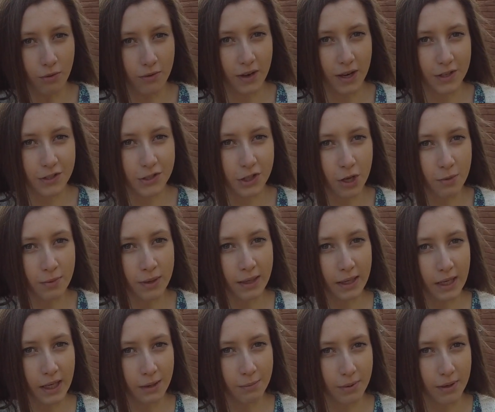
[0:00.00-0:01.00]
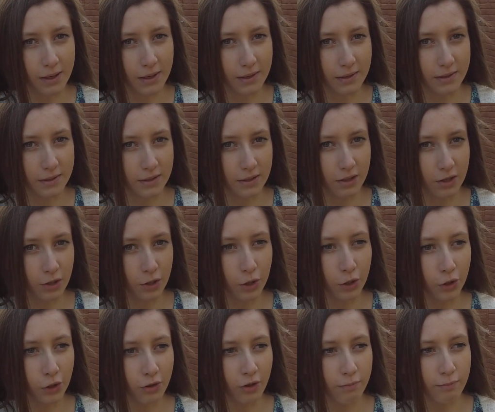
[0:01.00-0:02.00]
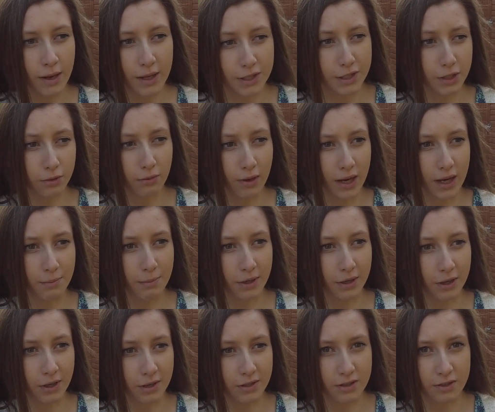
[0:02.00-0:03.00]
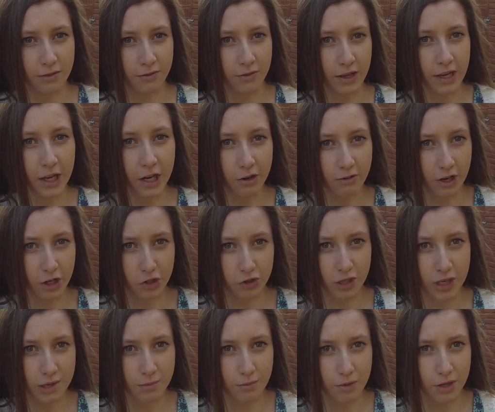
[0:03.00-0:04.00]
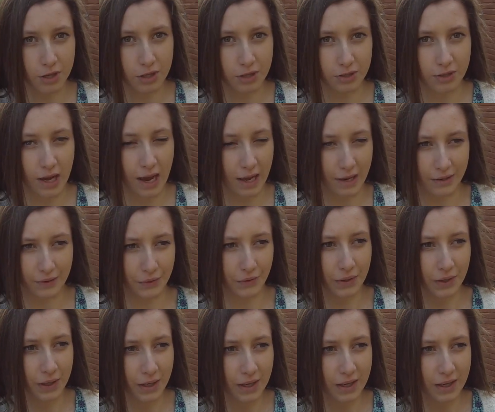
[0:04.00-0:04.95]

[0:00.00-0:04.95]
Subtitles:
We've had so many guinea pigs who have passed away because of incorrect treatment and